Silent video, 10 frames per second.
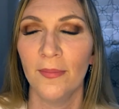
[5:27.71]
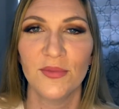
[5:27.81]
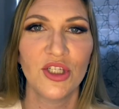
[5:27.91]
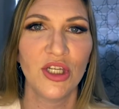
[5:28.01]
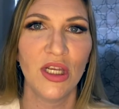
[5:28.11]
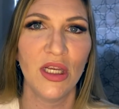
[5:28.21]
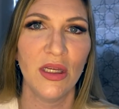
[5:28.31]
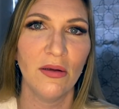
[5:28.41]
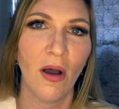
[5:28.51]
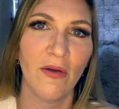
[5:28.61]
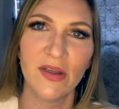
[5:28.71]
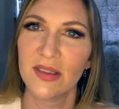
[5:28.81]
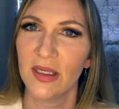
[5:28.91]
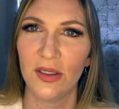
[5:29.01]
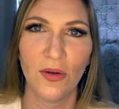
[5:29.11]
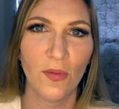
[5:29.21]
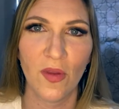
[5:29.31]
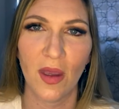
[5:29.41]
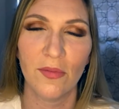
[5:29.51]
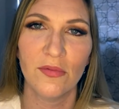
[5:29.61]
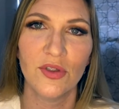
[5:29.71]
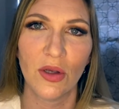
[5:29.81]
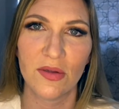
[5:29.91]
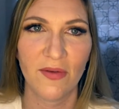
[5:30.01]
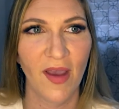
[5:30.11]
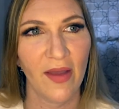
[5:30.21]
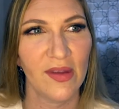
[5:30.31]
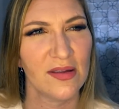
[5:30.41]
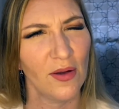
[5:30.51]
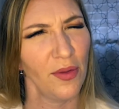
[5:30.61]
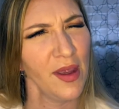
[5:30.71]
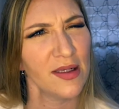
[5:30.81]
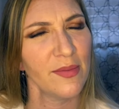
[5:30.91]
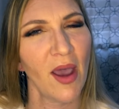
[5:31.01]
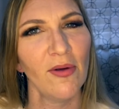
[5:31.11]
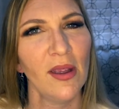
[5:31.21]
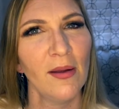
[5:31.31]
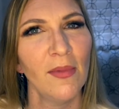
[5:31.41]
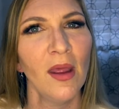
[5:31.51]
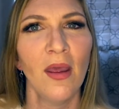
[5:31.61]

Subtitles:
She obviously knew that Joseph had these little things about him,